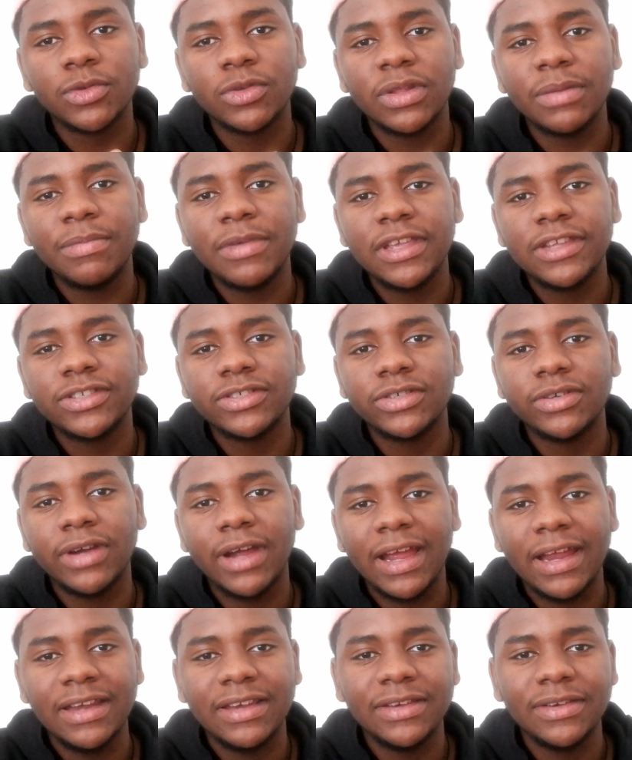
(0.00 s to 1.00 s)
to the picture,
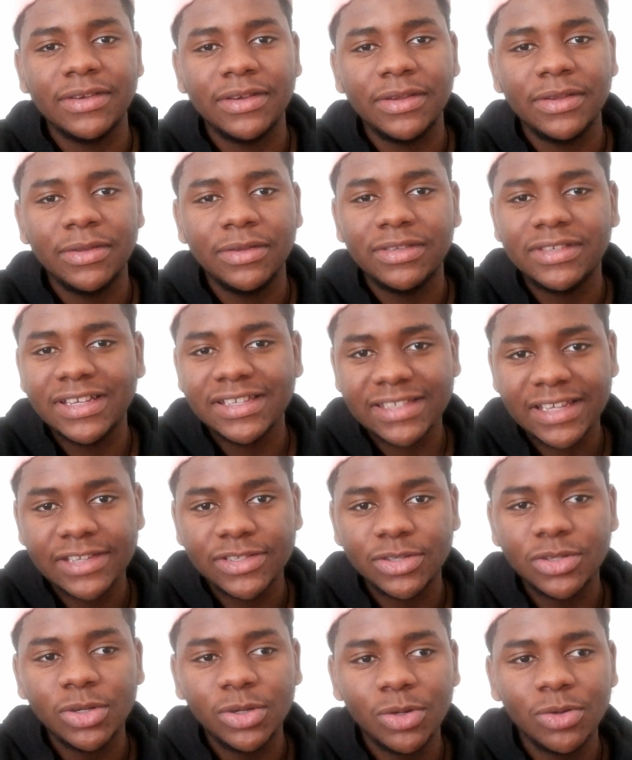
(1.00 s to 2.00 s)
and just
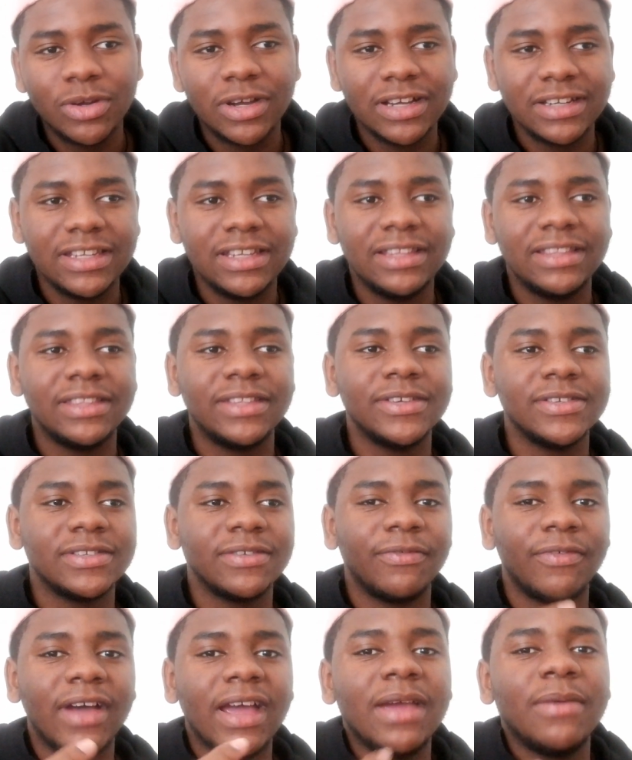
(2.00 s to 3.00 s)
as you look at it, there's a
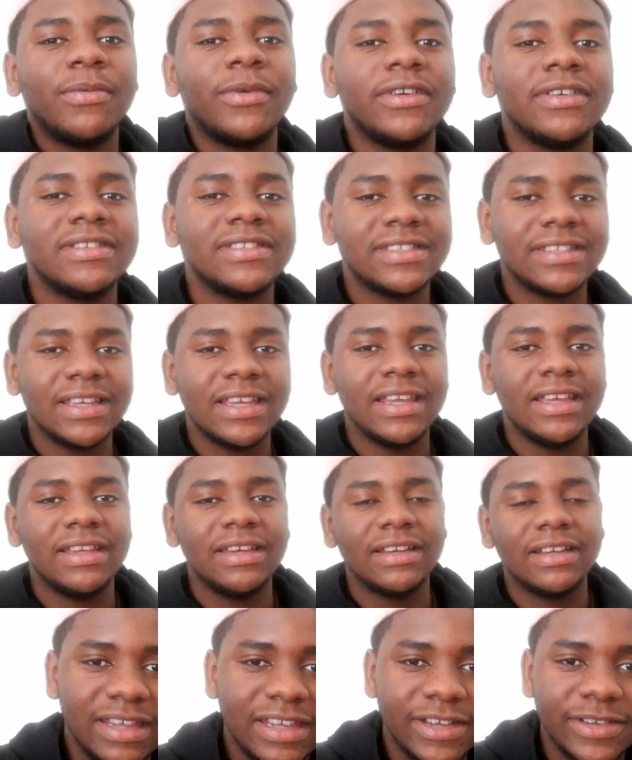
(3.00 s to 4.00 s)
vibrant saying.
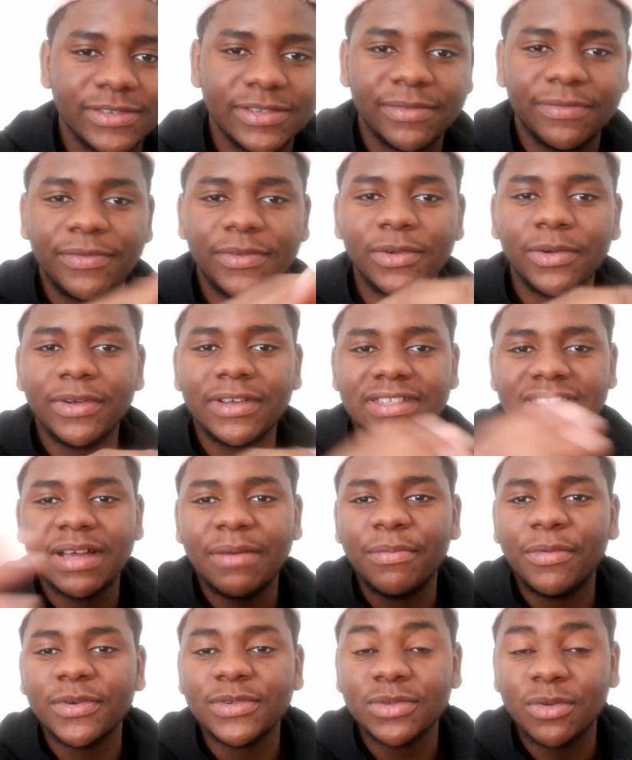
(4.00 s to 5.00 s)
And here's a few
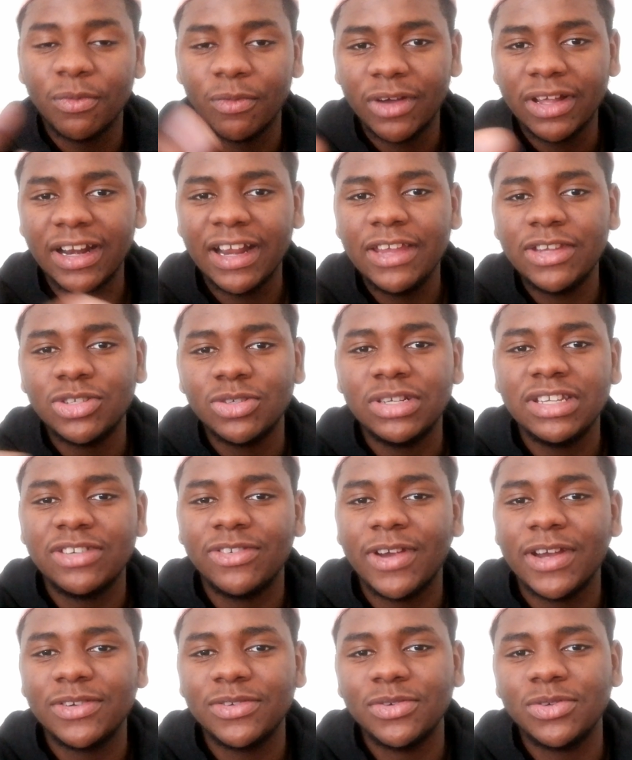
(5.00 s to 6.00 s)
examples of what I usually
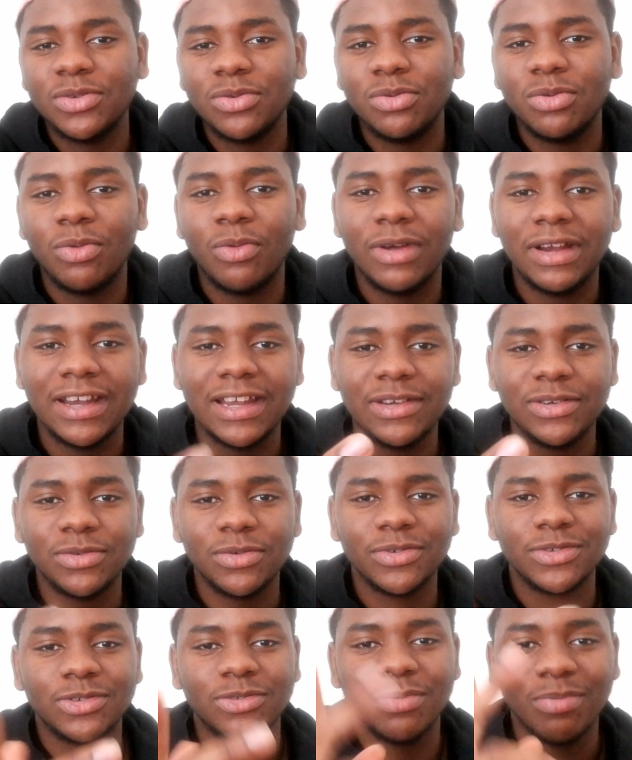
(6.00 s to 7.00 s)
try to do when I
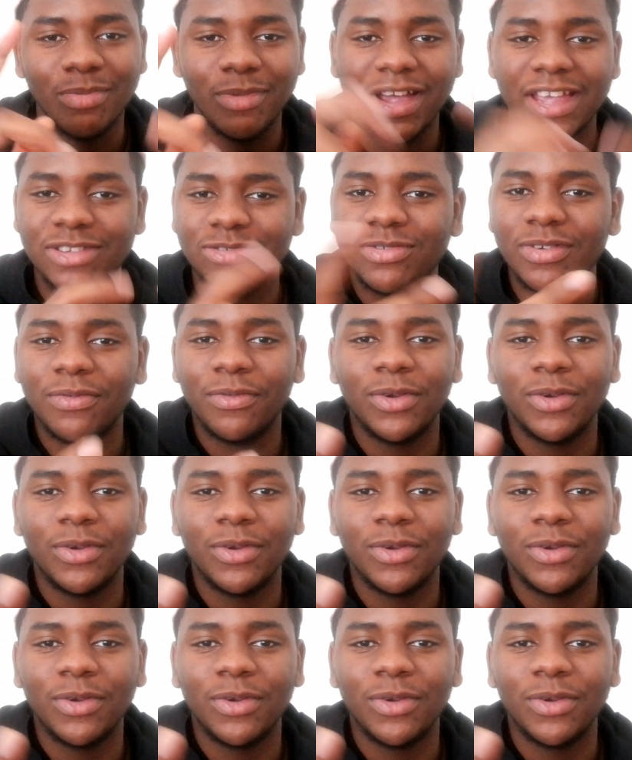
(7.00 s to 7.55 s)
do my street